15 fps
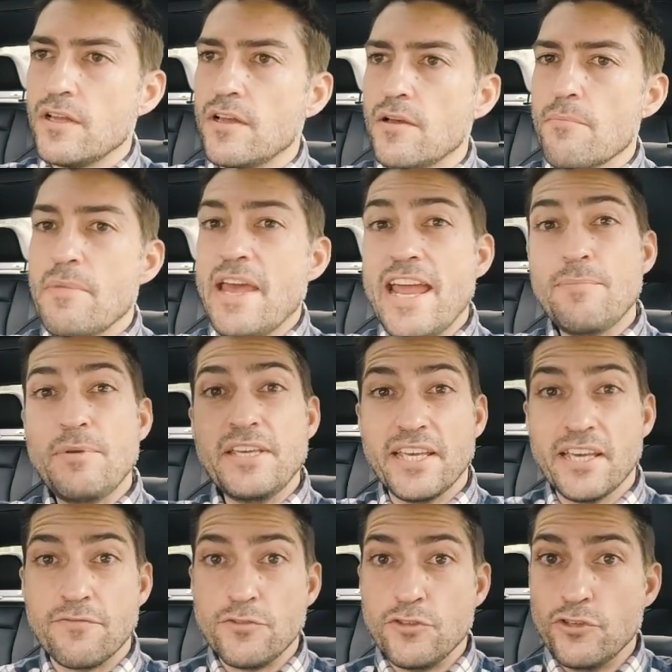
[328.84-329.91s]
maybe
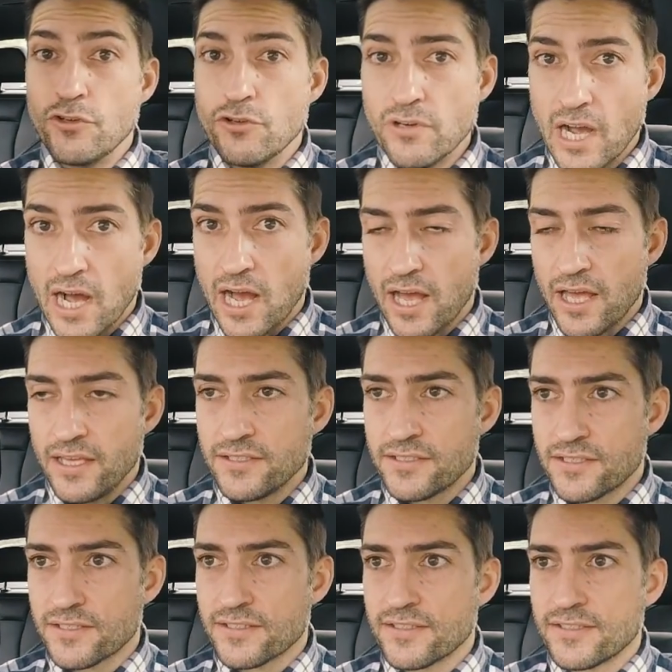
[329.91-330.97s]
if you
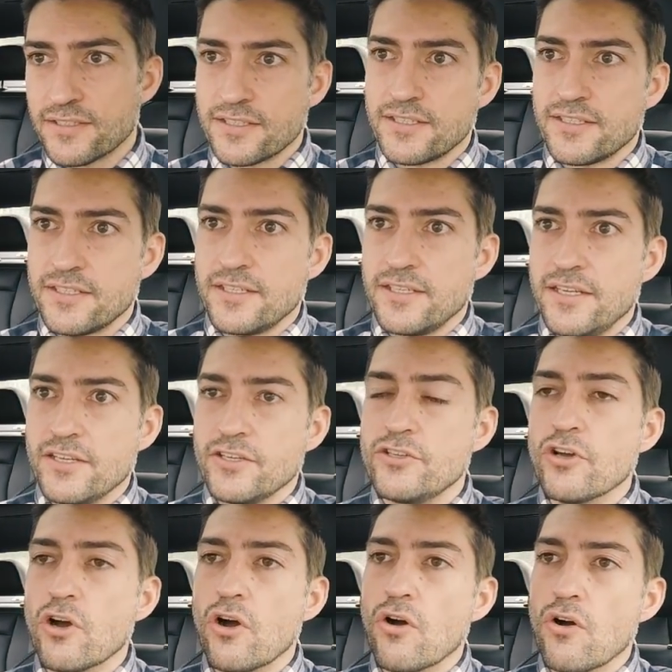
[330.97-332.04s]
guys
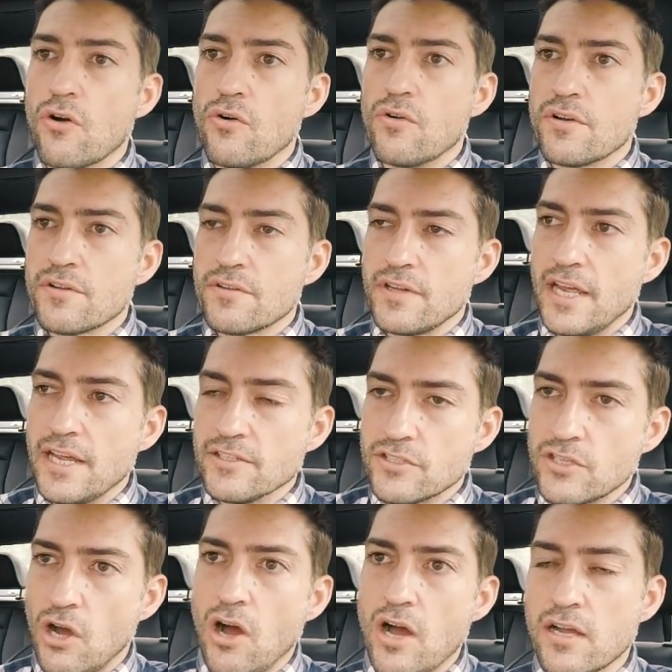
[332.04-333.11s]
go and
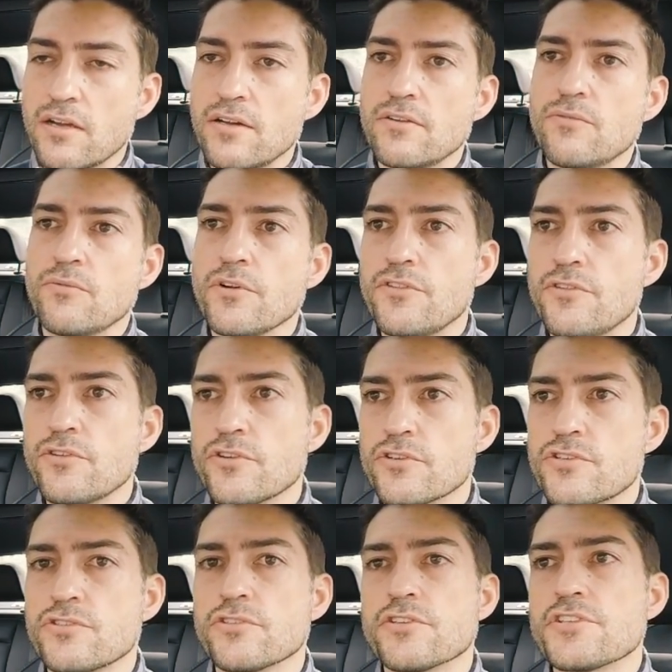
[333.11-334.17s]
talk with your
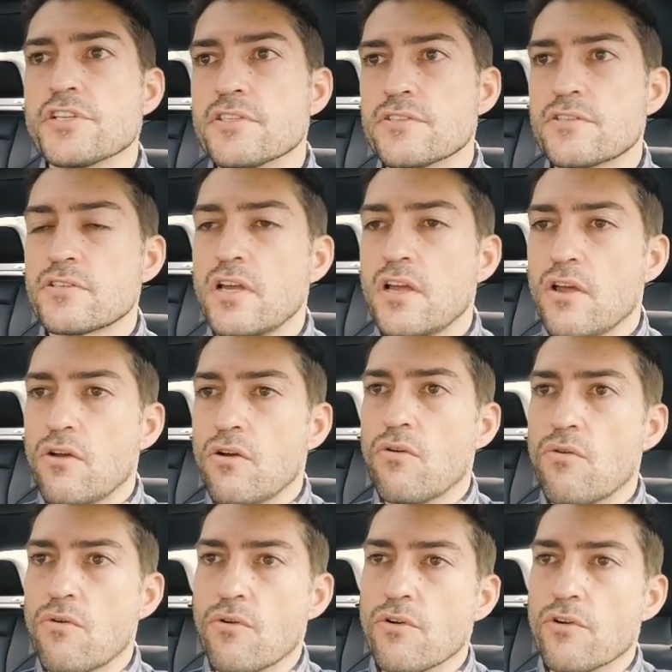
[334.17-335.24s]
surgeons
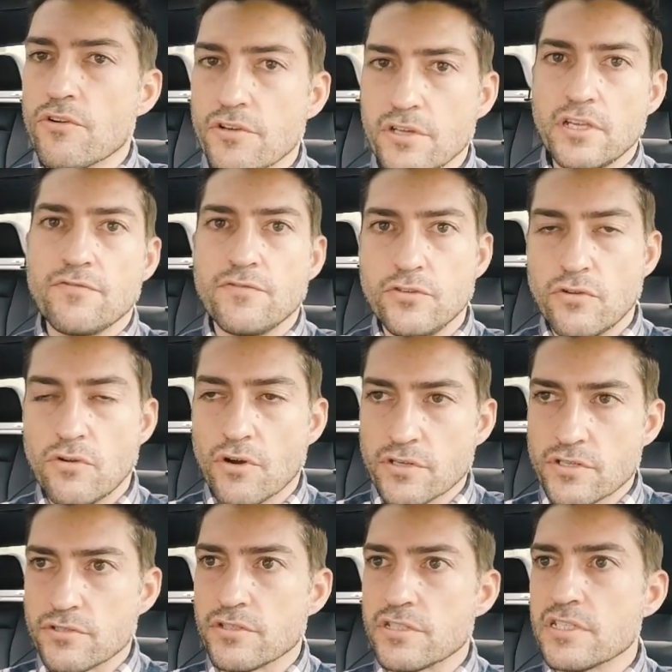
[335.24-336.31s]
or if you are
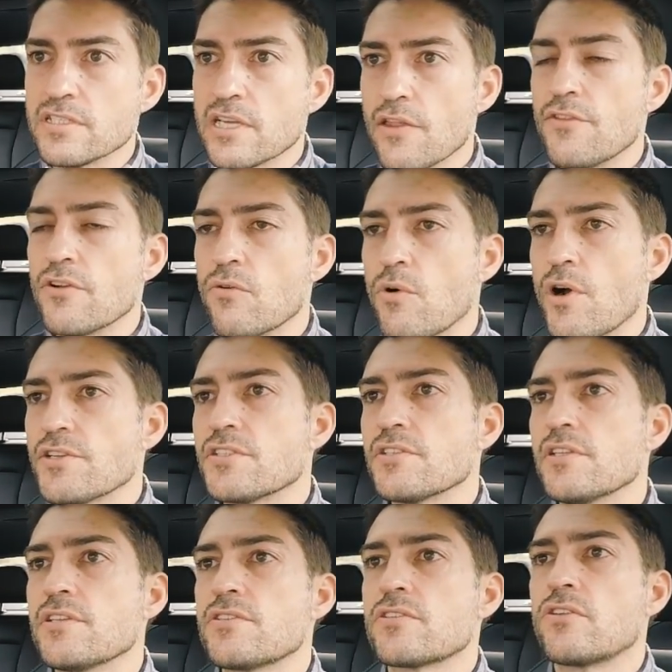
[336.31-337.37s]
surgeons out there watching
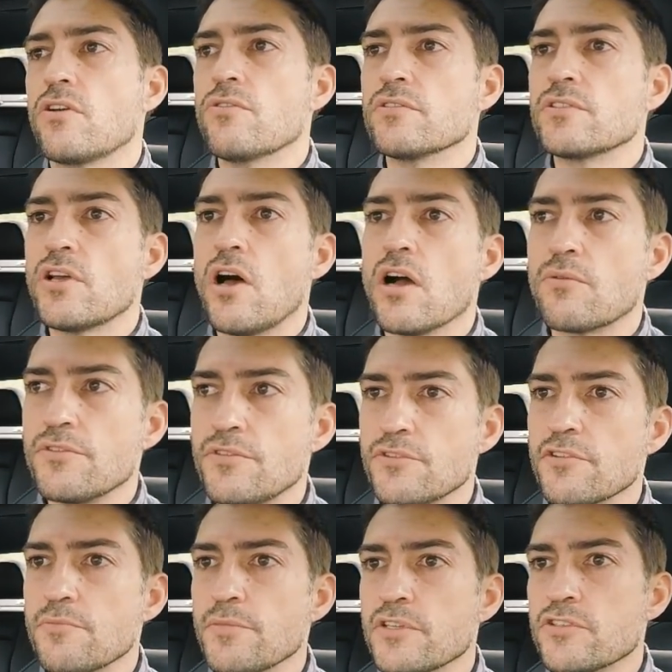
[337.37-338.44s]
this, go and talk with your
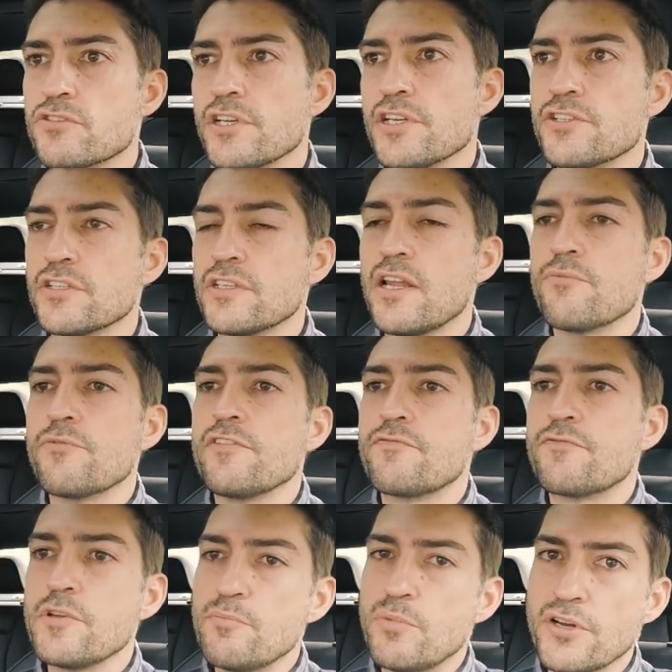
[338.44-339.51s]
administration. If we,
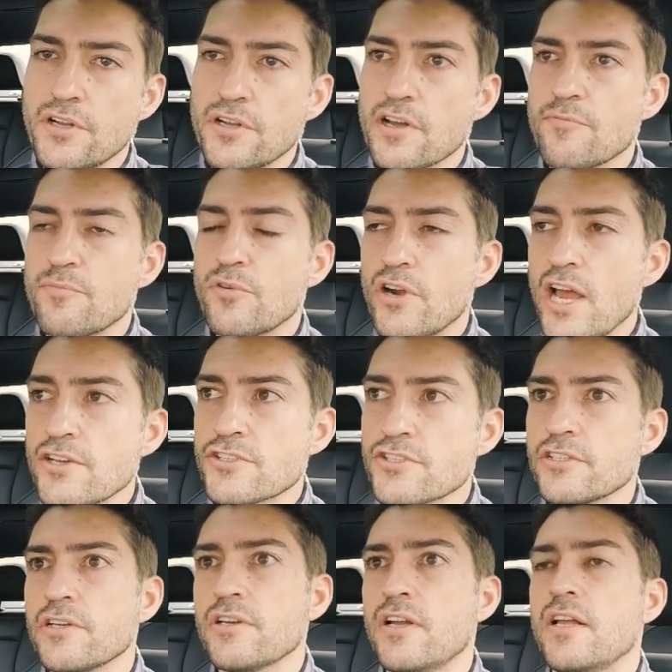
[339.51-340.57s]
if we put enough
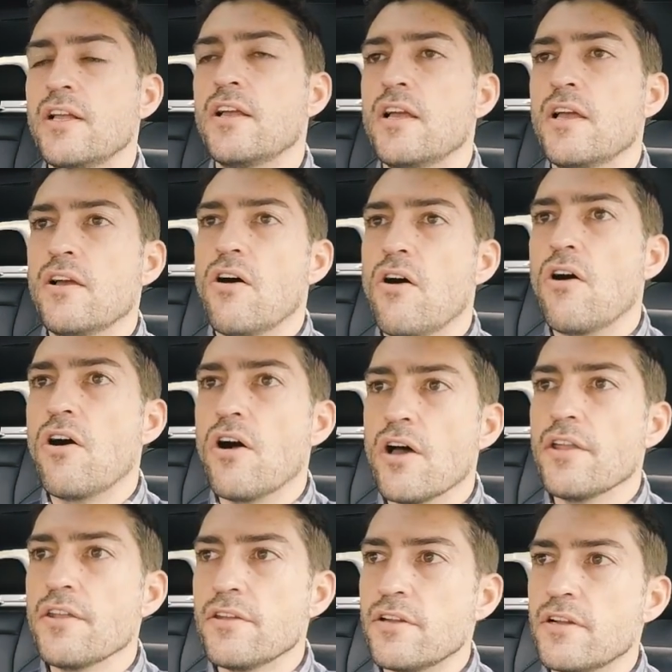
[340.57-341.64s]
pressure
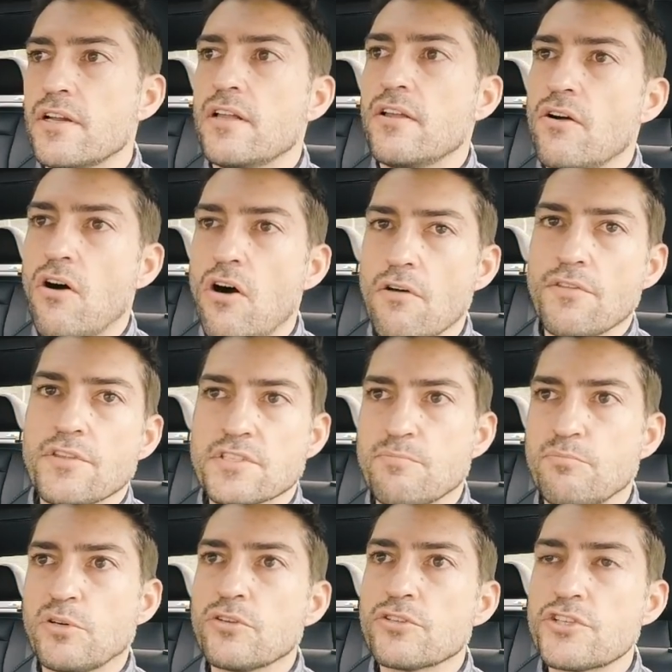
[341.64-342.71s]
on all this
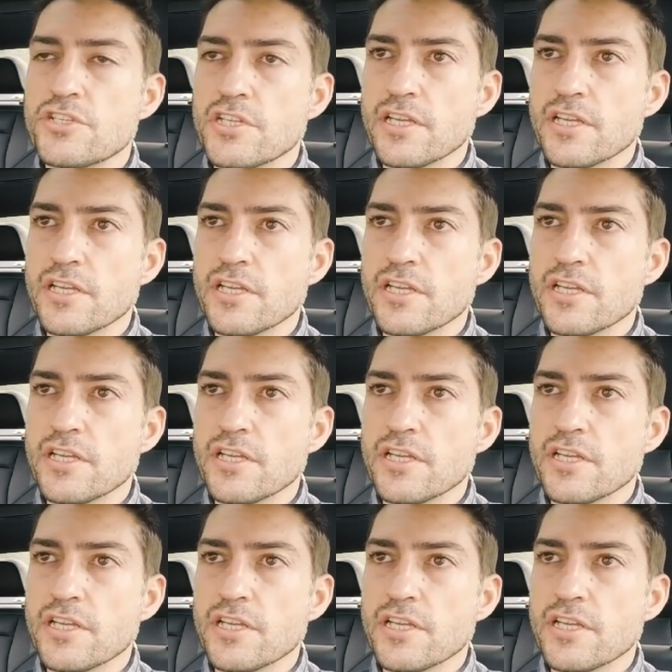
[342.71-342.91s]
bullshit,